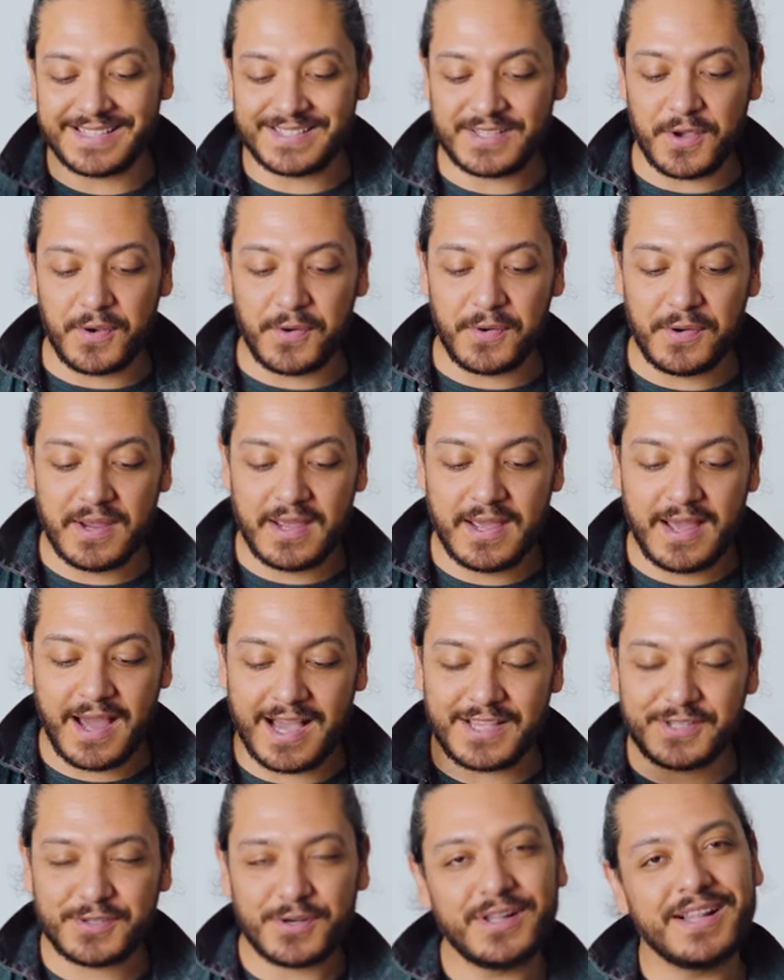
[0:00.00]
So
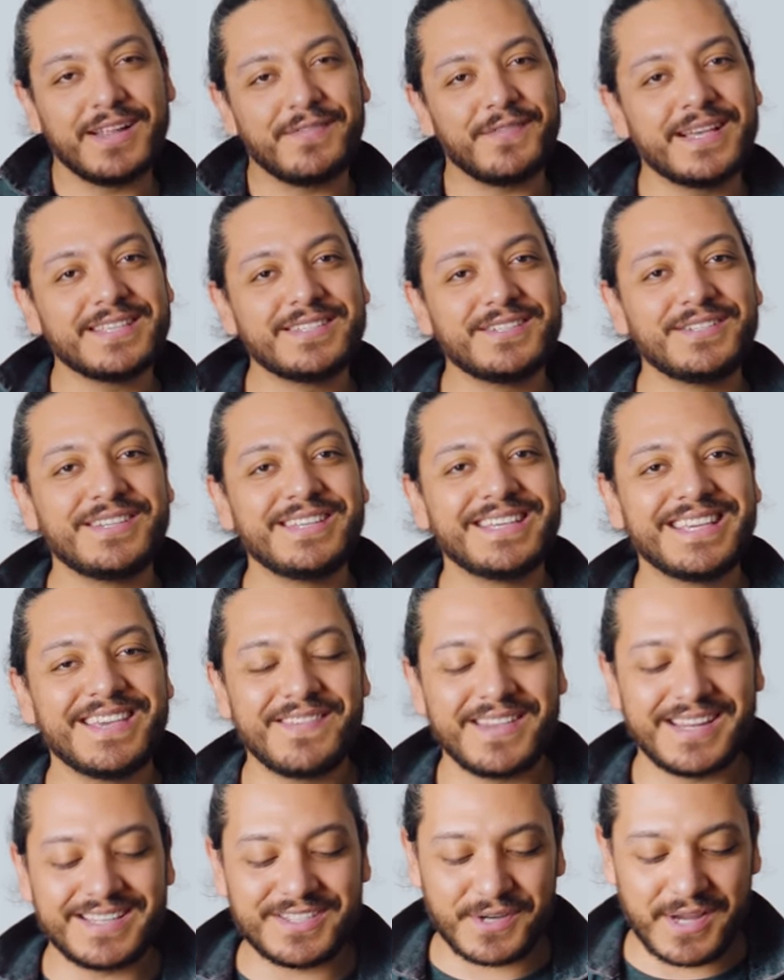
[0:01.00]
I strongly advise you to
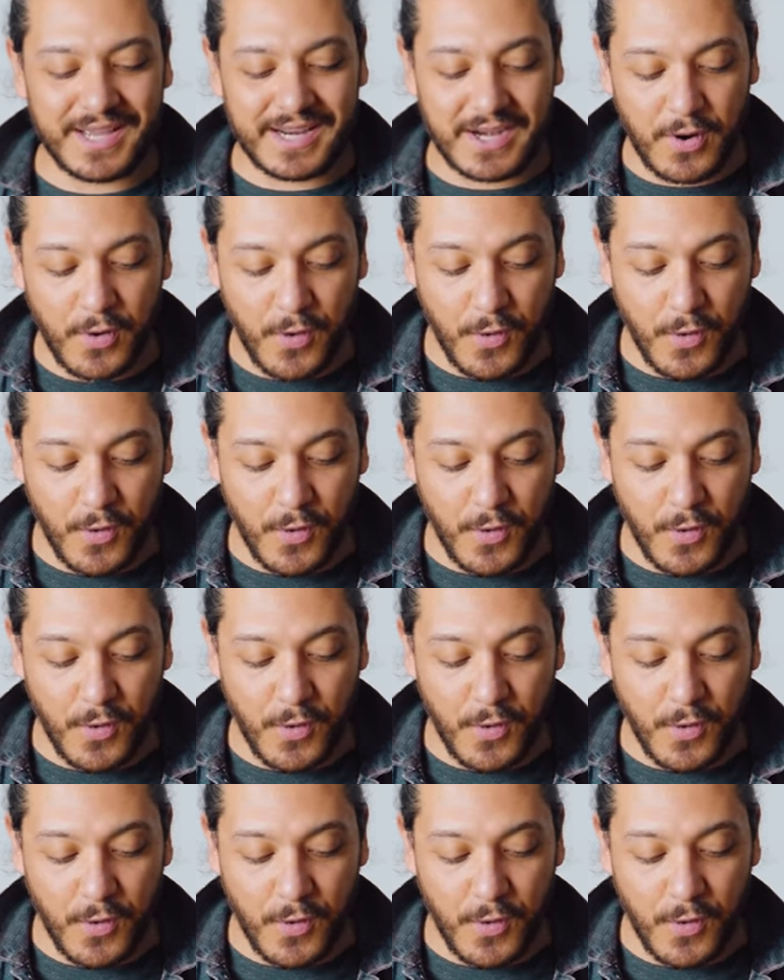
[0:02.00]
give it a try at